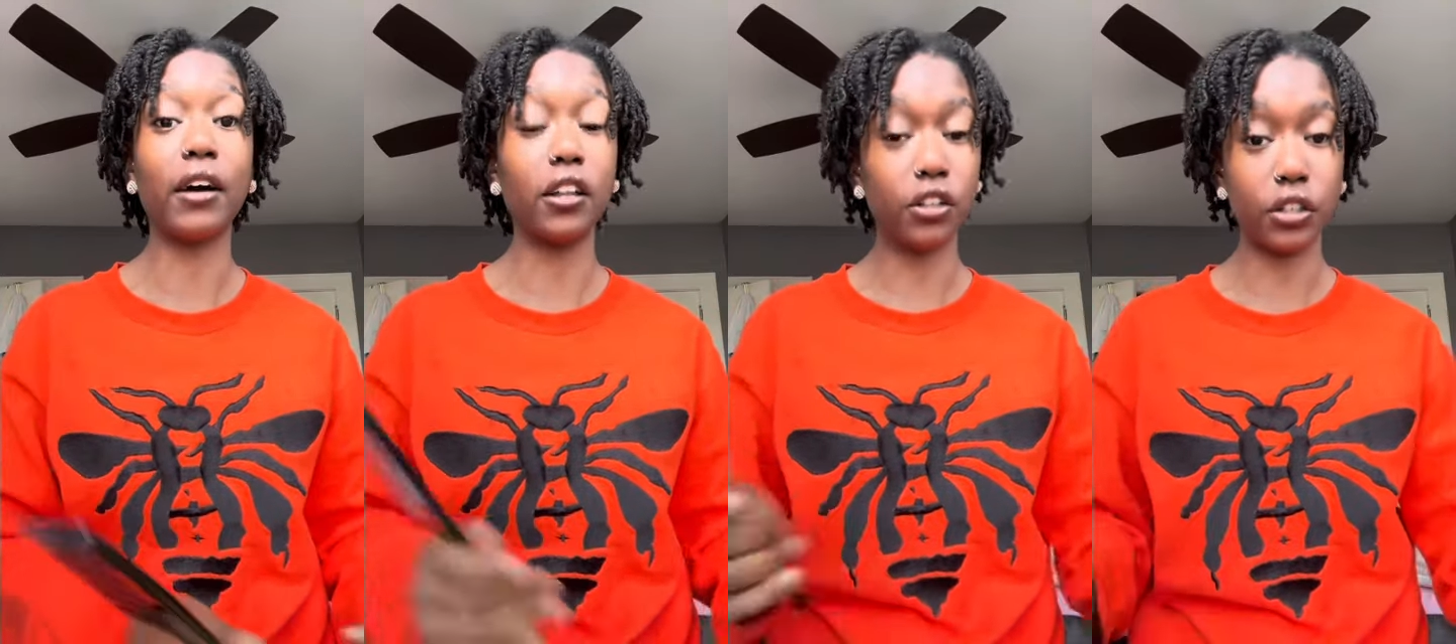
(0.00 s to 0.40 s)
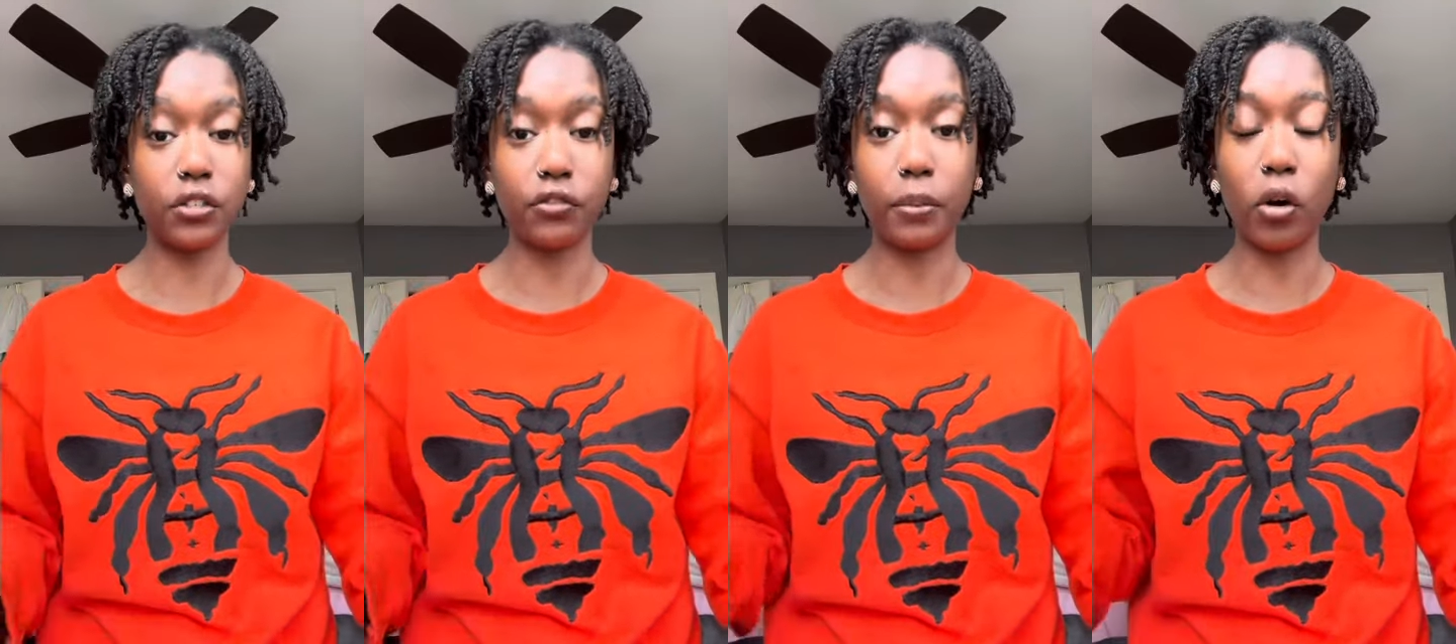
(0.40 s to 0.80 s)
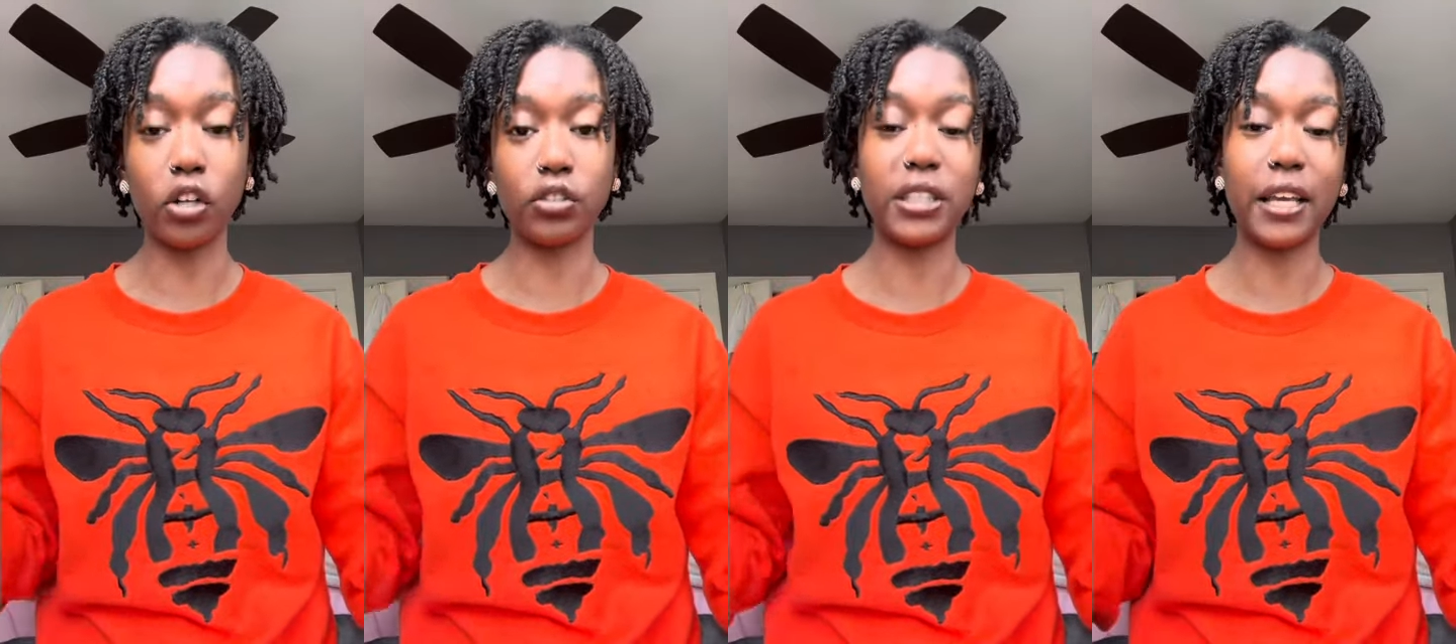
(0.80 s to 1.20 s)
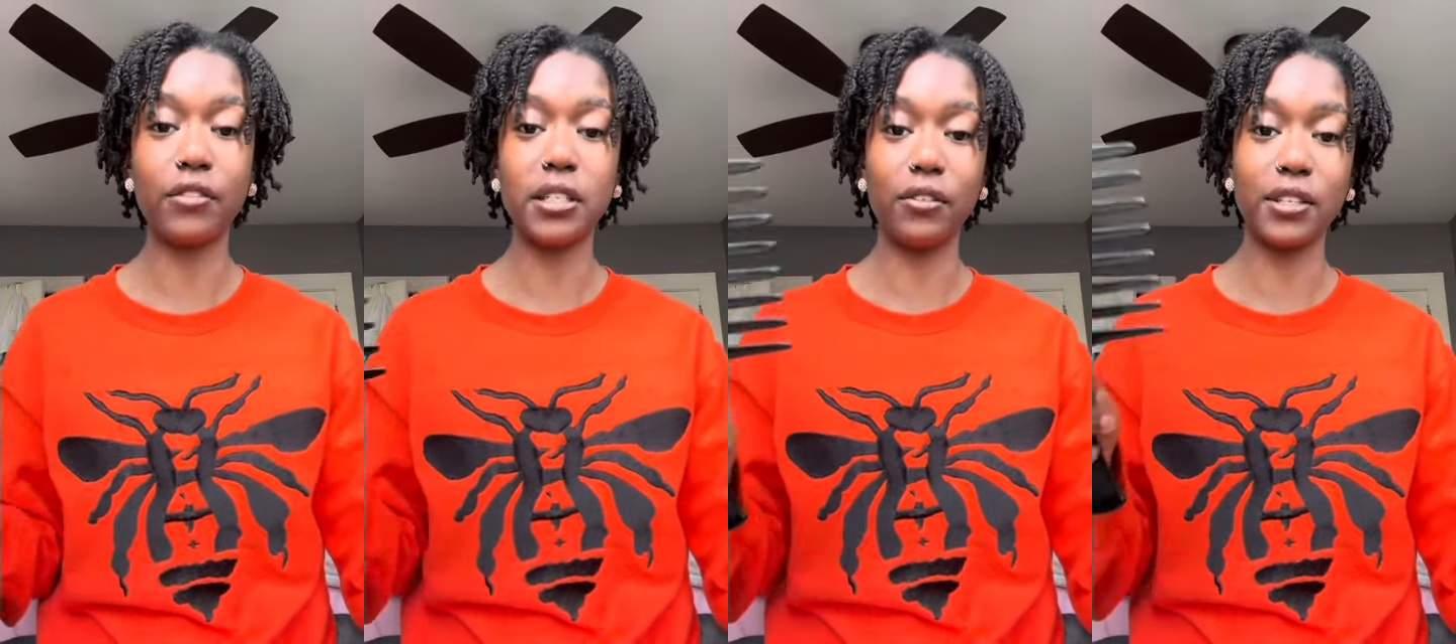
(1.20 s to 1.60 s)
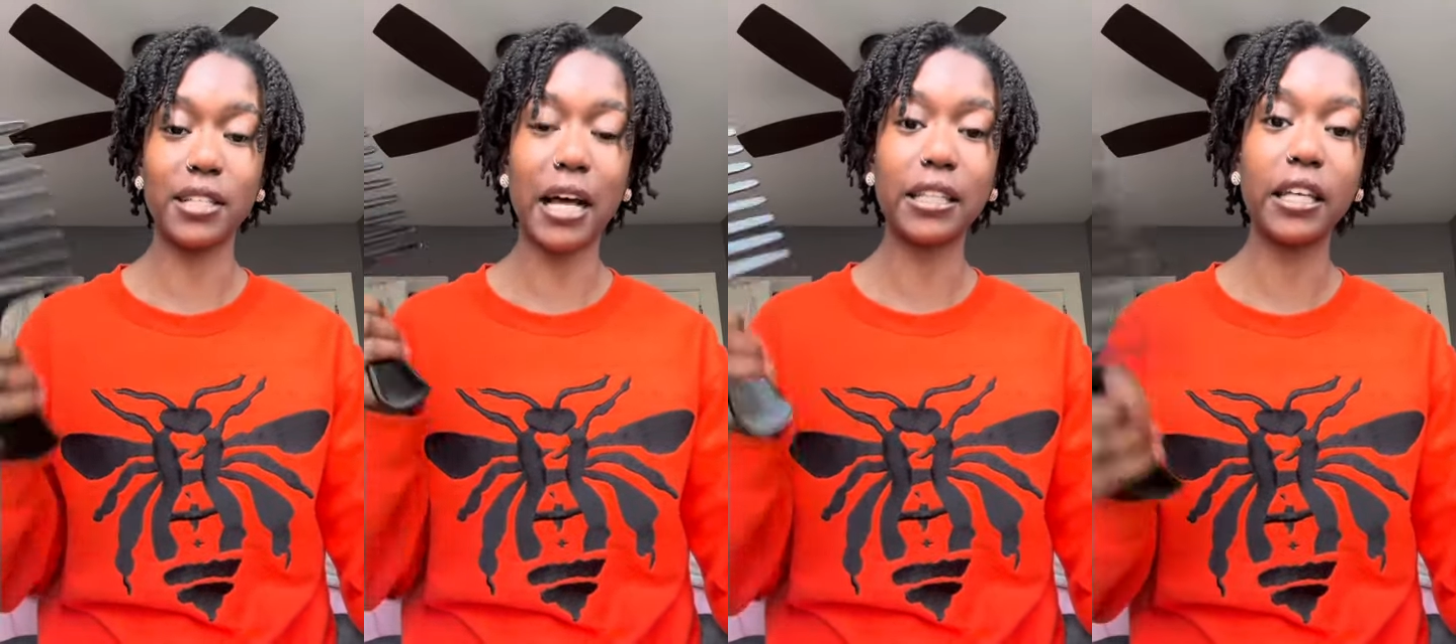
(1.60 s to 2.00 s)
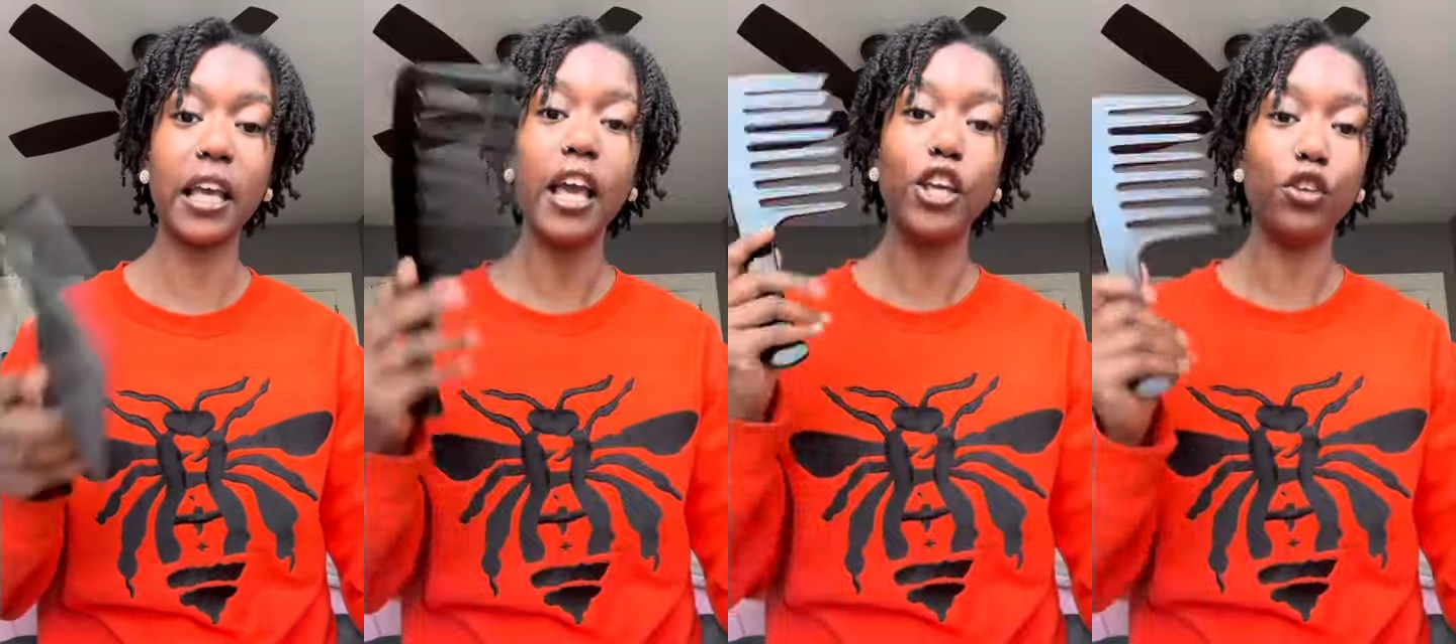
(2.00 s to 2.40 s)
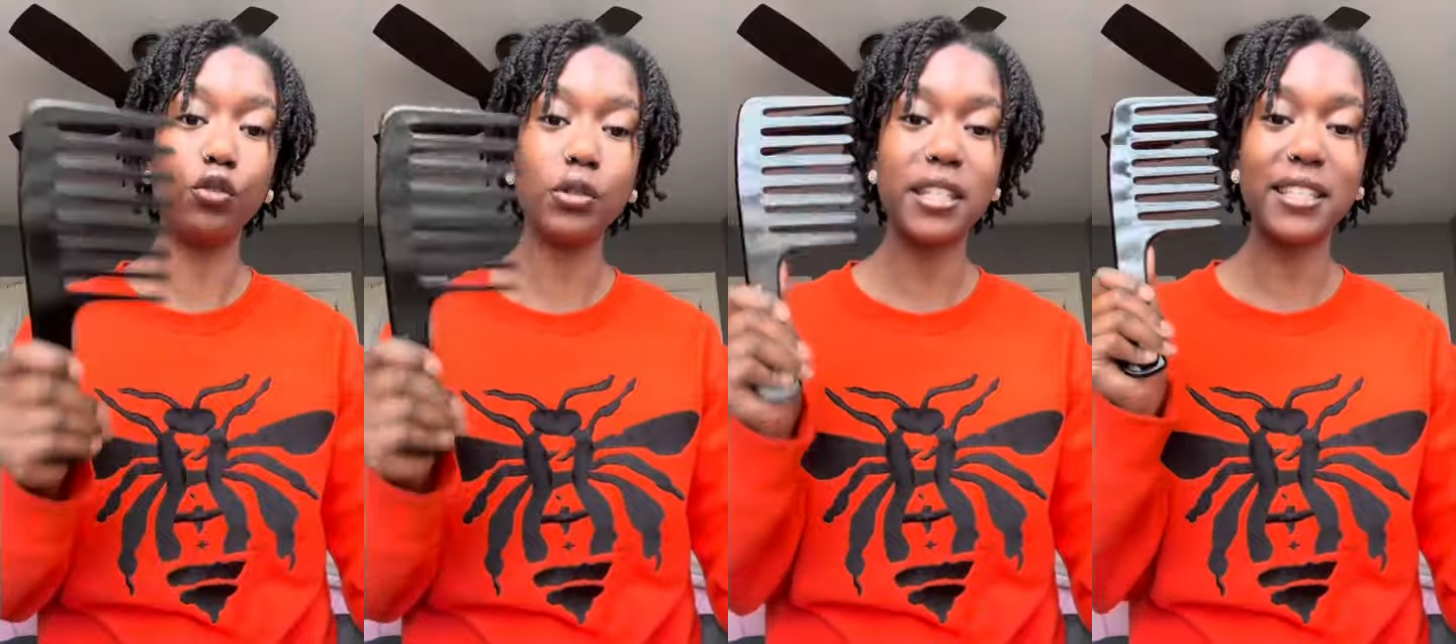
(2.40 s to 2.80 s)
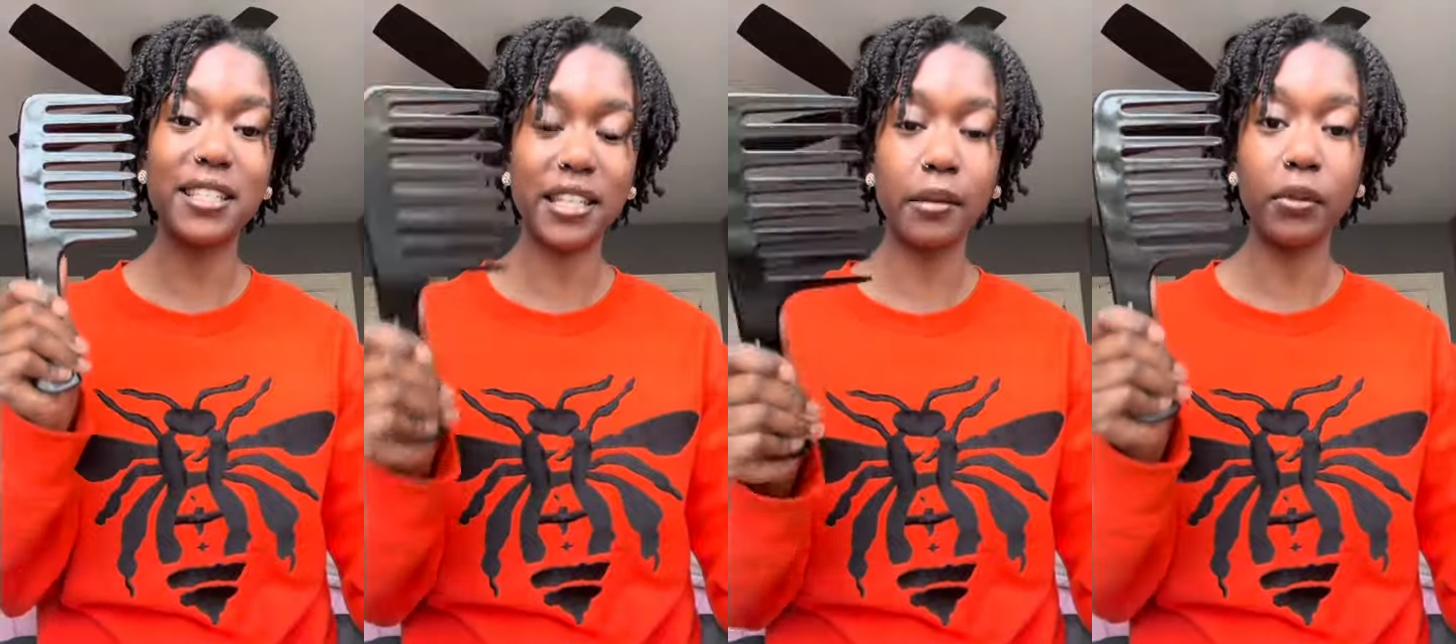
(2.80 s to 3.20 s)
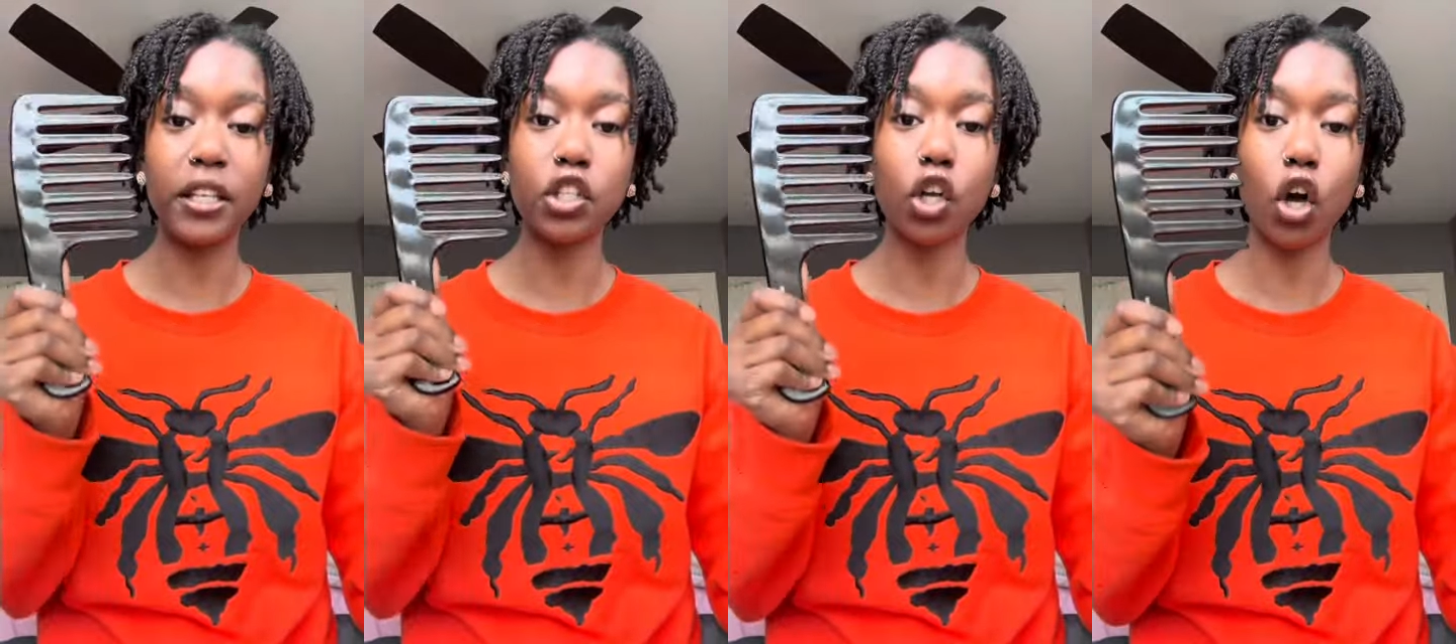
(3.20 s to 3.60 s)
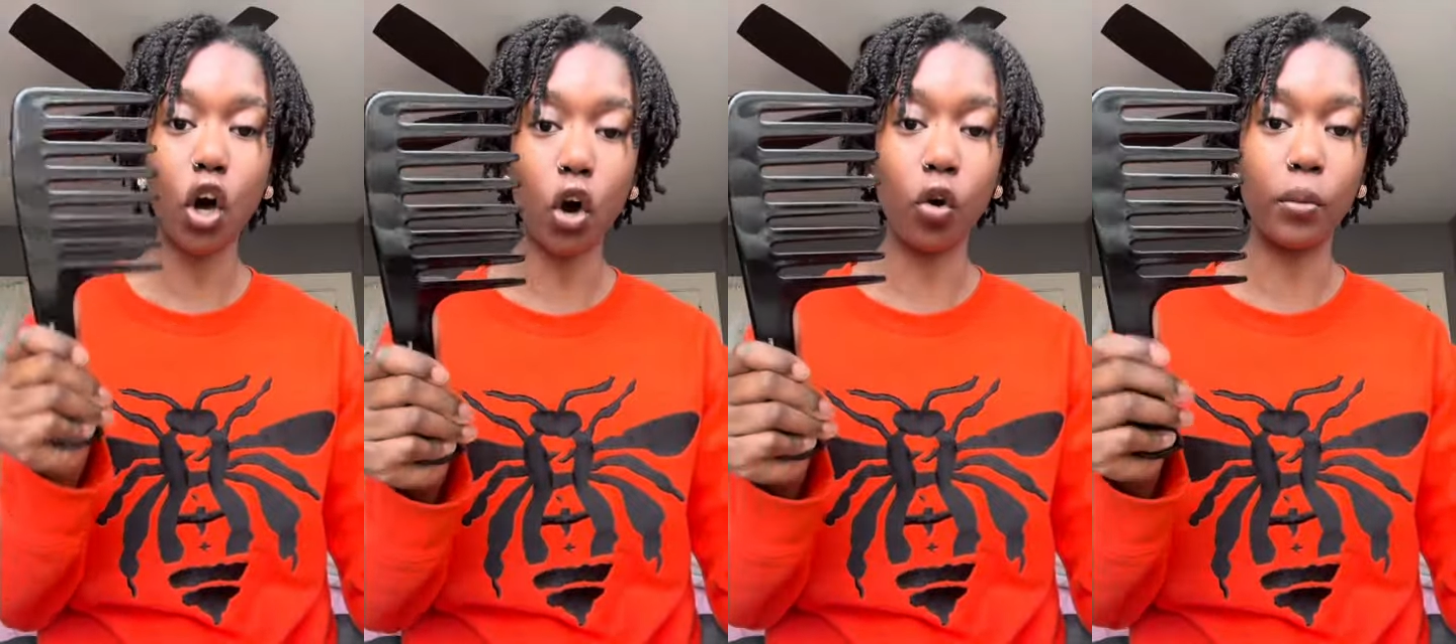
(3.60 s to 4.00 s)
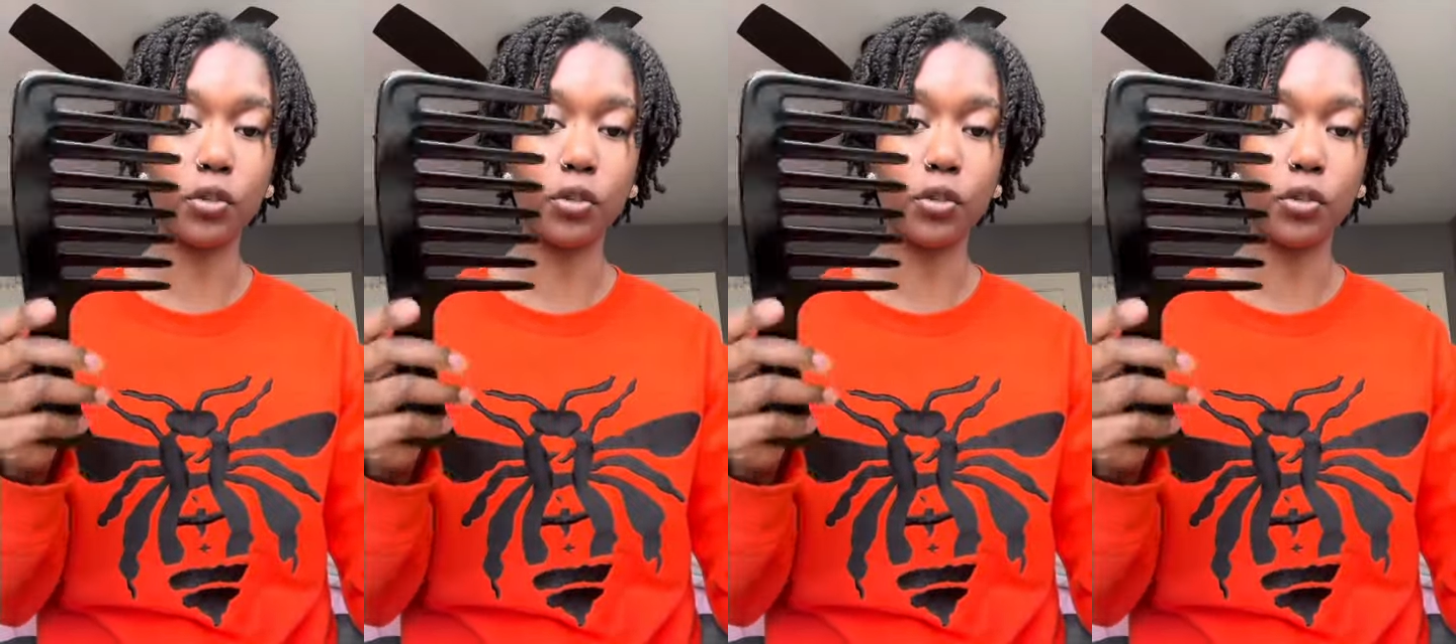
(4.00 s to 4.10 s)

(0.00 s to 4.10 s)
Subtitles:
I learned this from Audrey Davis Sivasati, using seamless comb.